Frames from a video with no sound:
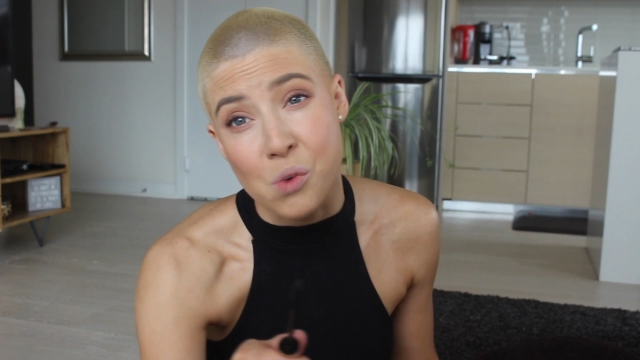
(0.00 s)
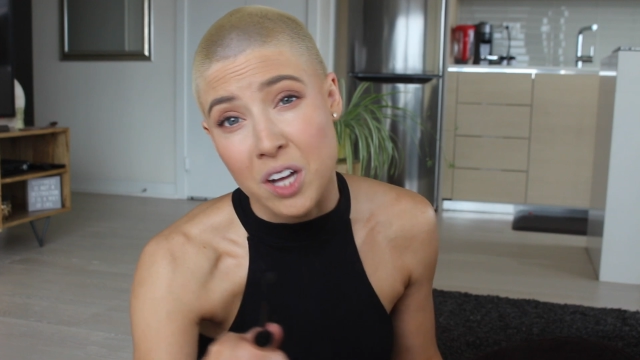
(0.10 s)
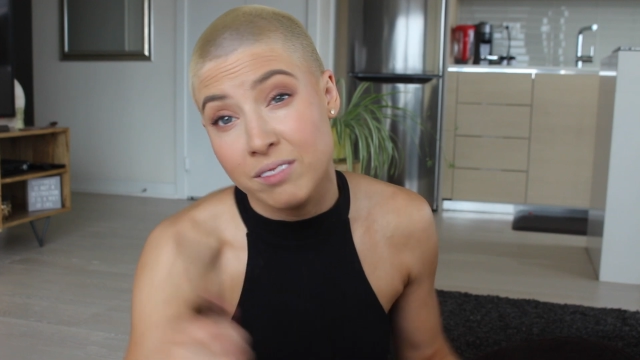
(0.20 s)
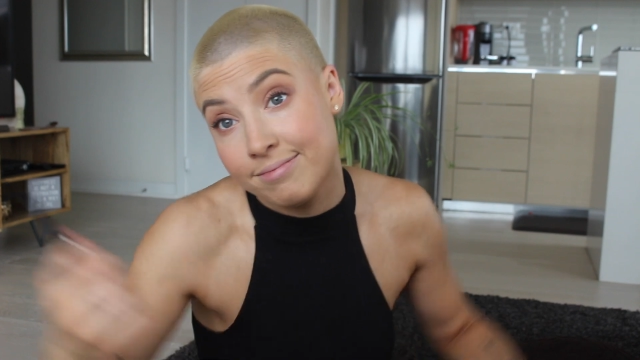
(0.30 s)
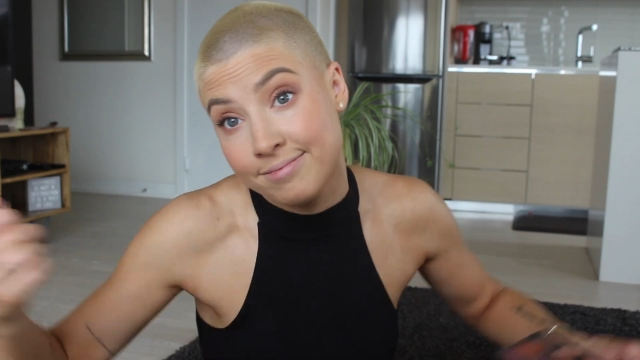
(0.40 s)

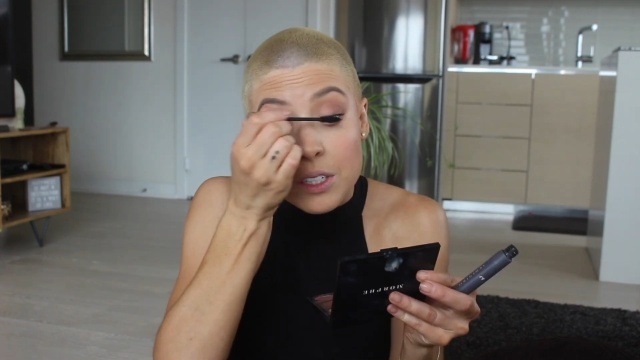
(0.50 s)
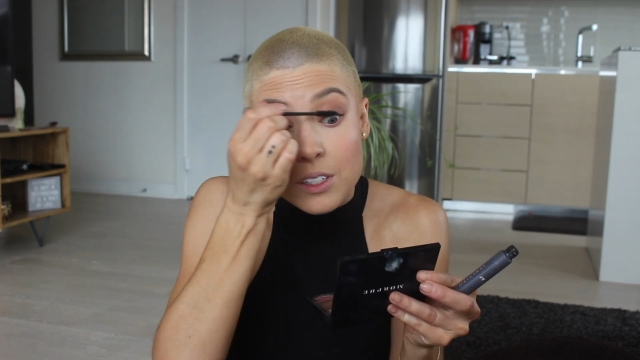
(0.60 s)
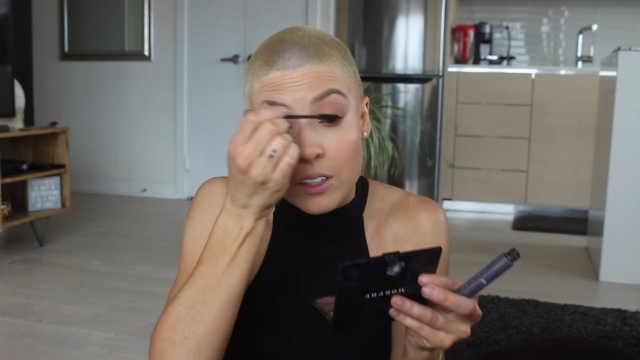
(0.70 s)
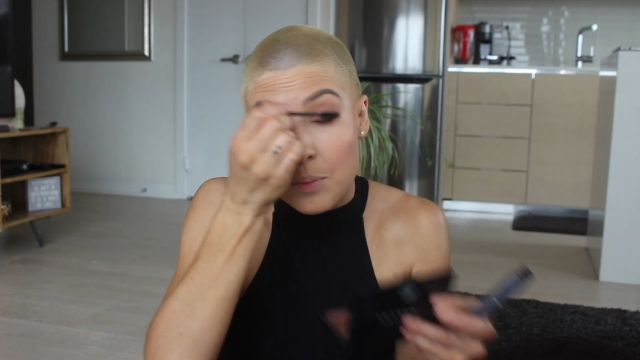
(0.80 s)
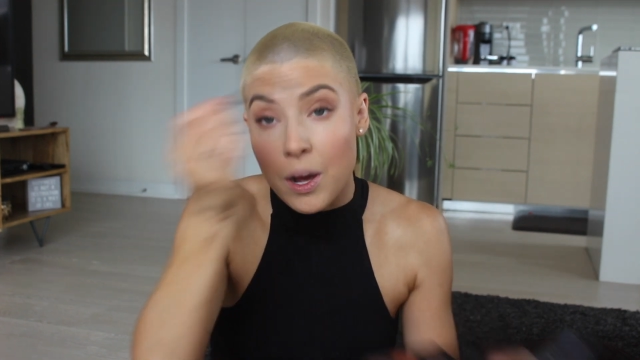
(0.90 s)
want. I'm gonna
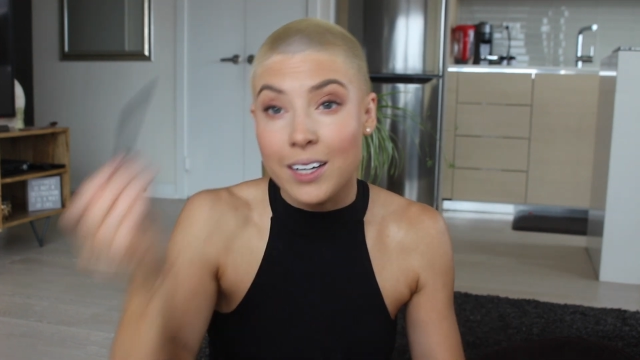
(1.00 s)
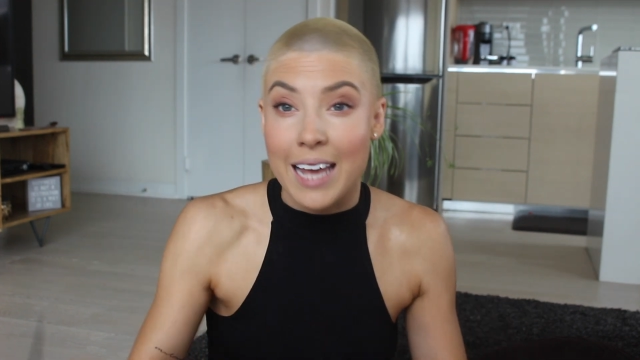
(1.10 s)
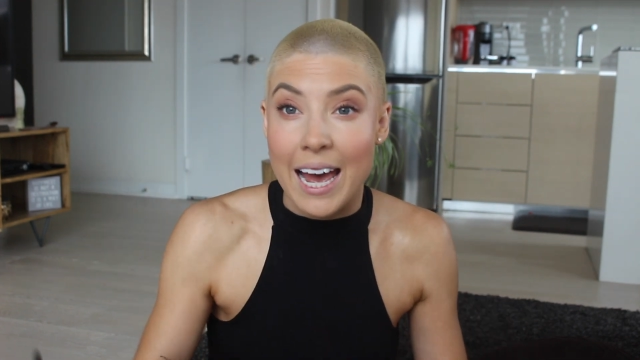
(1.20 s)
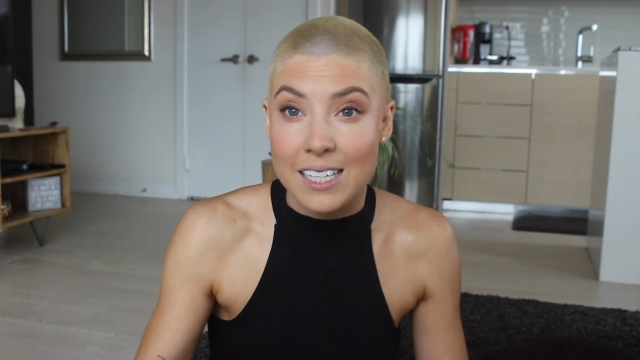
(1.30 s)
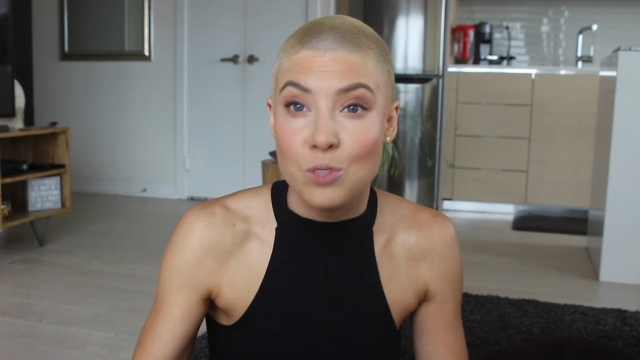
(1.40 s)
start a
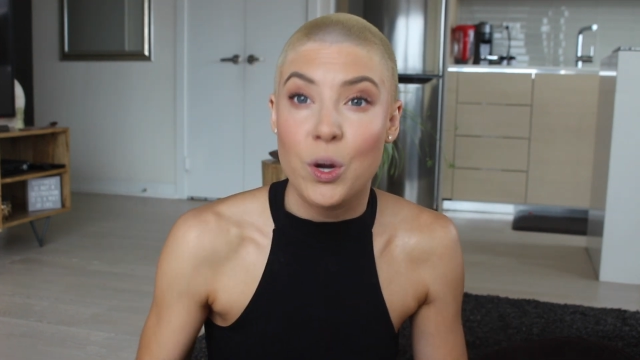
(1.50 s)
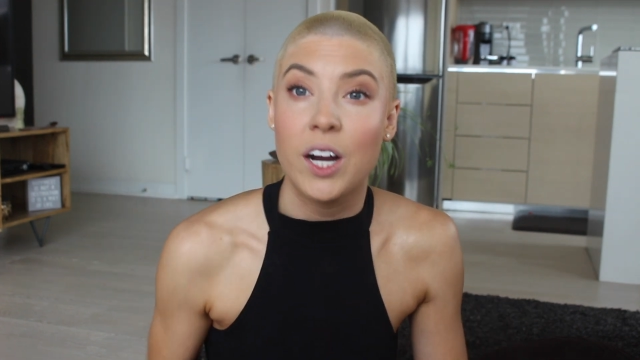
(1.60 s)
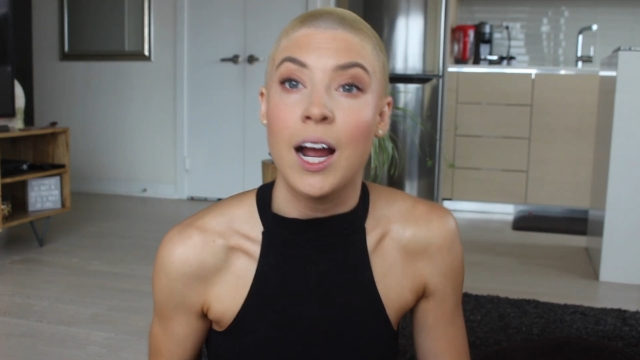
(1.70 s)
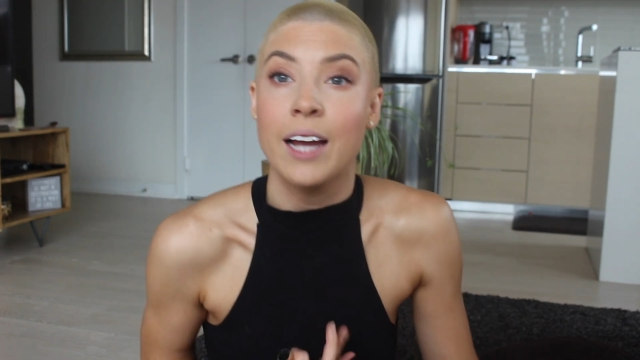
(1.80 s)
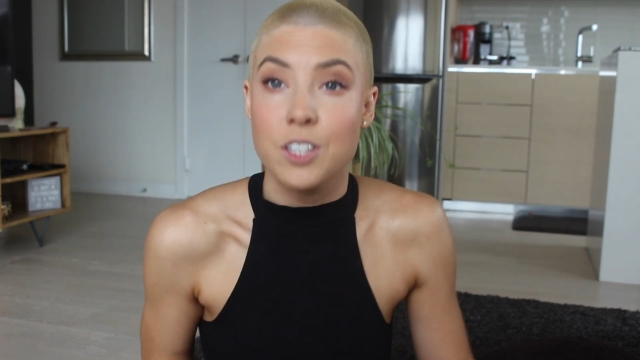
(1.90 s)
podcast
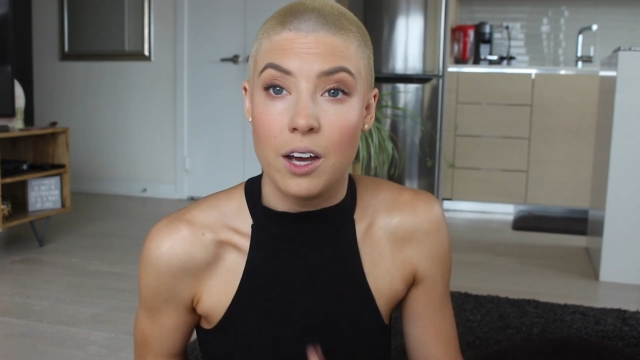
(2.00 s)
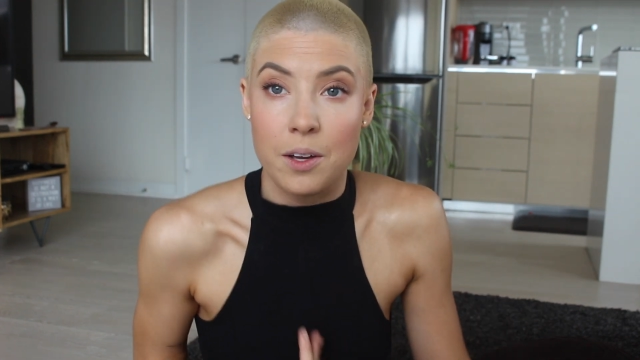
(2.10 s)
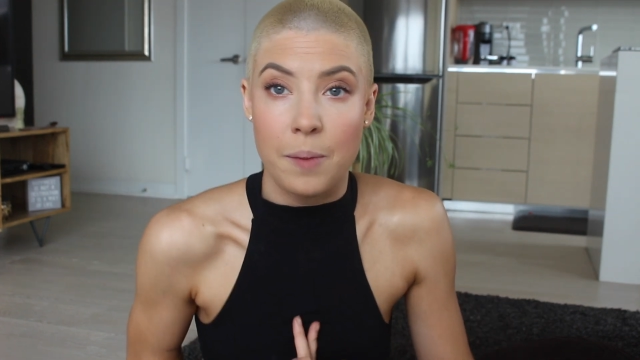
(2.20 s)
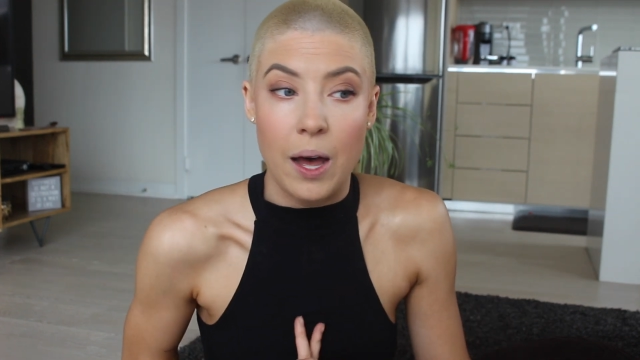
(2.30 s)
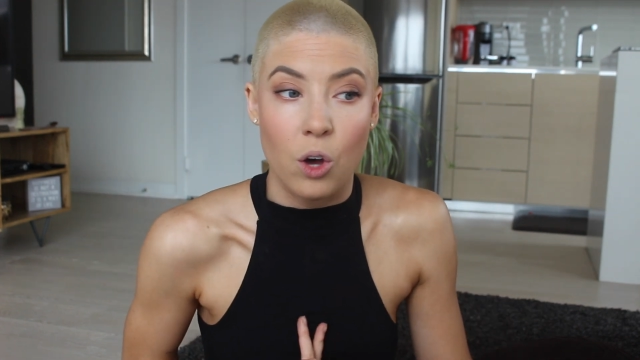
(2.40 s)
where I talk
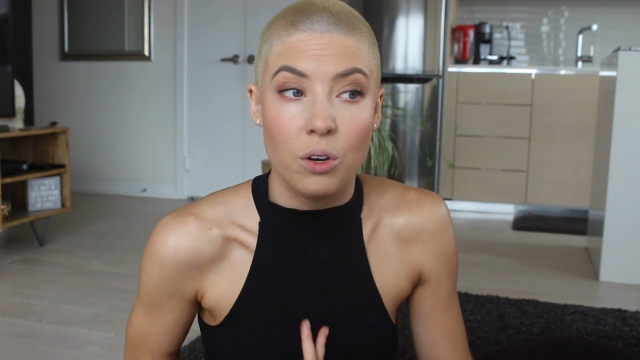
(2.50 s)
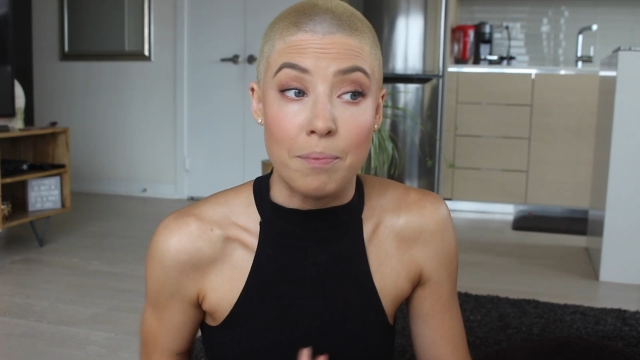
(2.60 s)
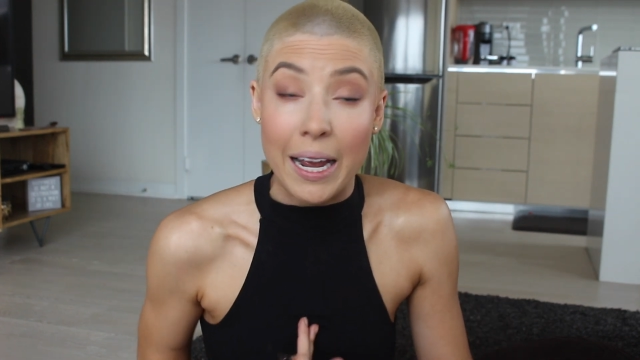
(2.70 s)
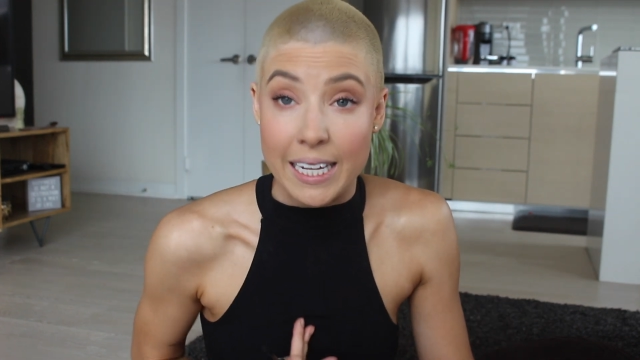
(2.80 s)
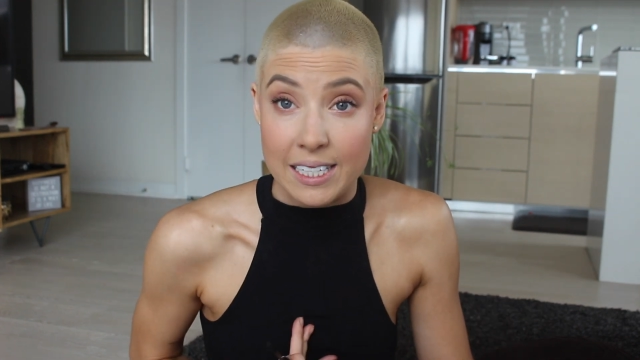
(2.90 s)
about
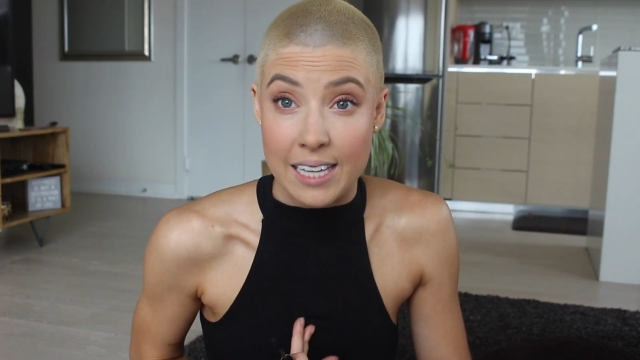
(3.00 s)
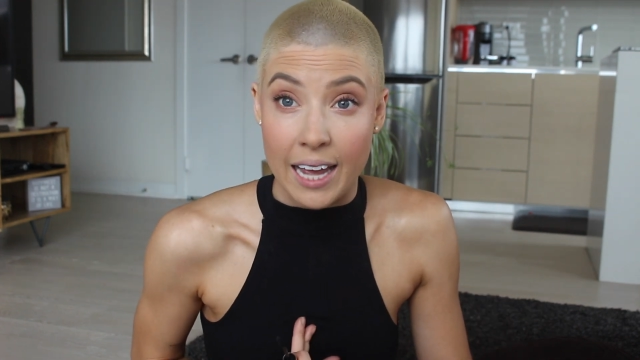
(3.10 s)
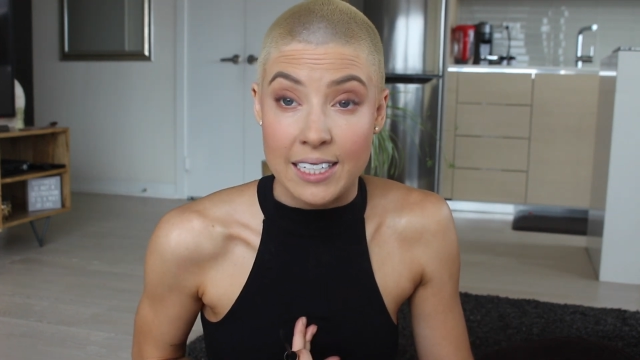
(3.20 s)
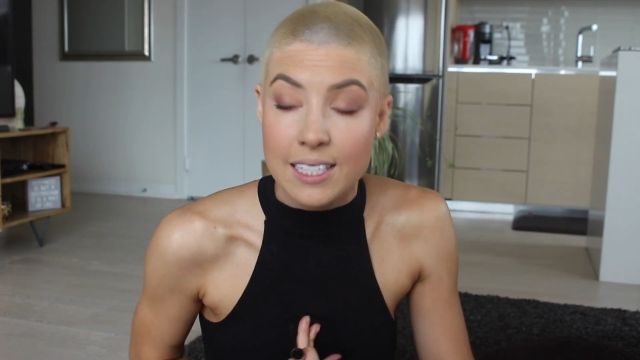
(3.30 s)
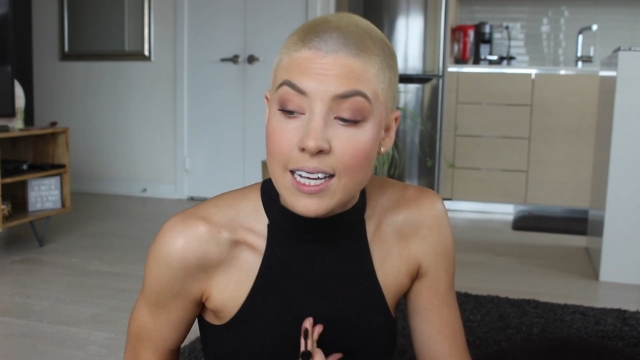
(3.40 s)
my
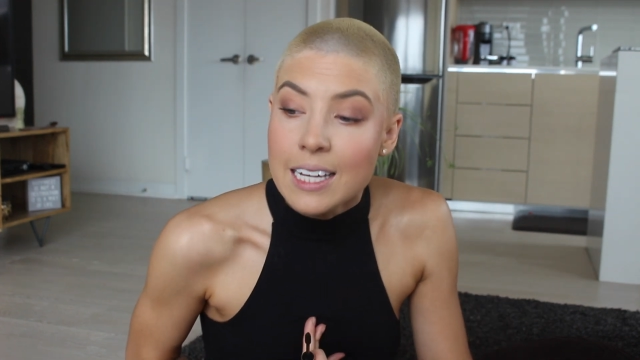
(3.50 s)
insides,